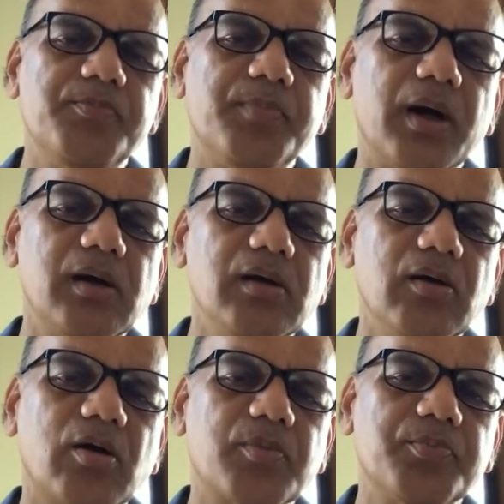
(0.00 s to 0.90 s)
puddle
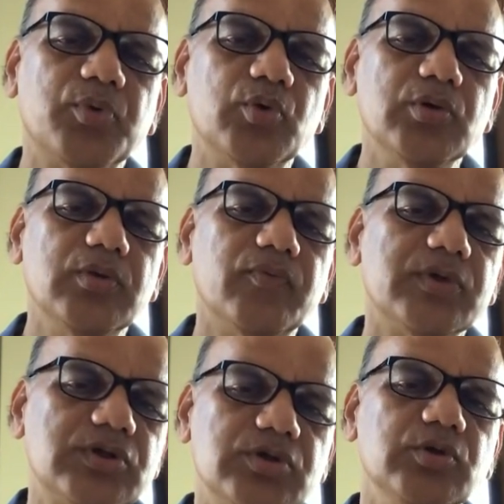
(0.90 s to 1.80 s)
or pool,
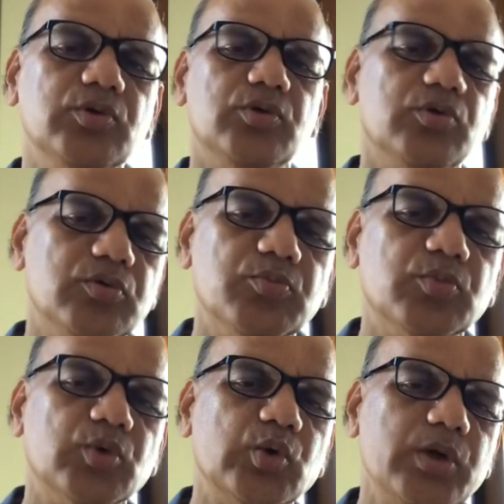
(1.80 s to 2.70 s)
which you
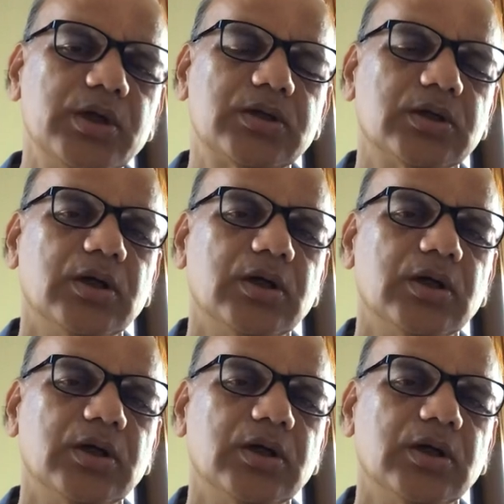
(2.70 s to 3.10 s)
move it